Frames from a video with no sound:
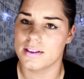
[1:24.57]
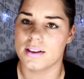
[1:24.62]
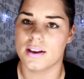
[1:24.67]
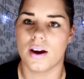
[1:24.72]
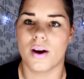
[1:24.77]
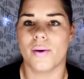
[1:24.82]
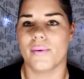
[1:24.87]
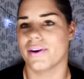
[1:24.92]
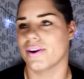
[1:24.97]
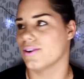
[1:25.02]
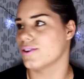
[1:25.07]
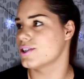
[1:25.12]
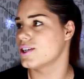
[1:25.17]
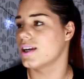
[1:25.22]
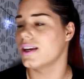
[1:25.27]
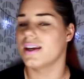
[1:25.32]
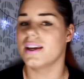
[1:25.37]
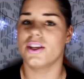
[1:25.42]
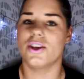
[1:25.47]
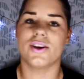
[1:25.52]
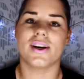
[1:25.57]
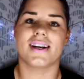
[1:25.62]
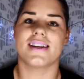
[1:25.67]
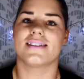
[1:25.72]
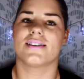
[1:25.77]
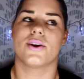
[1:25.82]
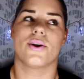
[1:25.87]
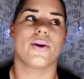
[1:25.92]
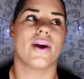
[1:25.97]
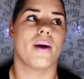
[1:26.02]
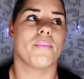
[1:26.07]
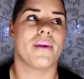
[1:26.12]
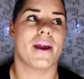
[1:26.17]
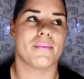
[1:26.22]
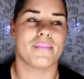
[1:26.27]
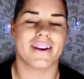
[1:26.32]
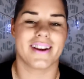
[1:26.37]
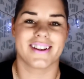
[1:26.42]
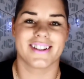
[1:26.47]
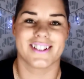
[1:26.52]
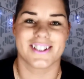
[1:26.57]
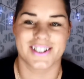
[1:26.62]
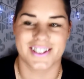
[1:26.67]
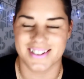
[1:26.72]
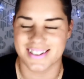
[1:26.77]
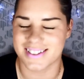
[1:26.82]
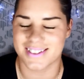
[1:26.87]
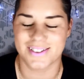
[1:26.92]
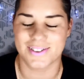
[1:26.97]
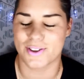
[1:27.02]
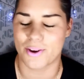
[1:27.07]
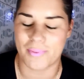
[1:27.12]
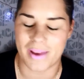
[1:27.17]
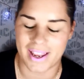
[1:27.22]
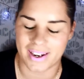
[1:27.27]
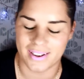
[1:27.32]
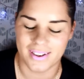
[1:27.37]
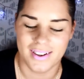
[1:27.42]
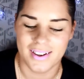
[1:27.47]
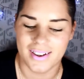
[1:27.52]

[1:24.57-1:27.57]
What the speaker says: Oh gosh, you guys know how bad my English is. It's so bad.